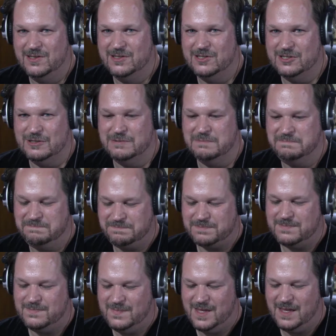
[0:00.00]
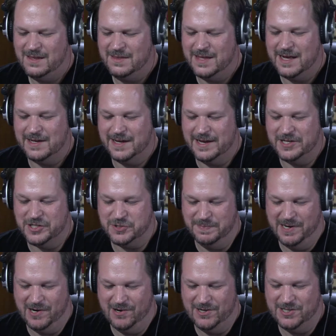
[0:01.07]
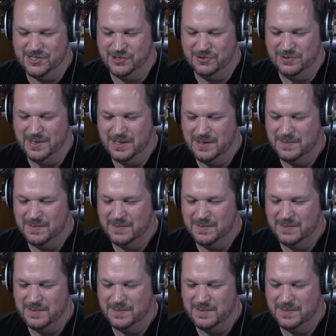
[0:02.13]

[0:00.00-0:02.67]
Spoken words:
So that has merit too.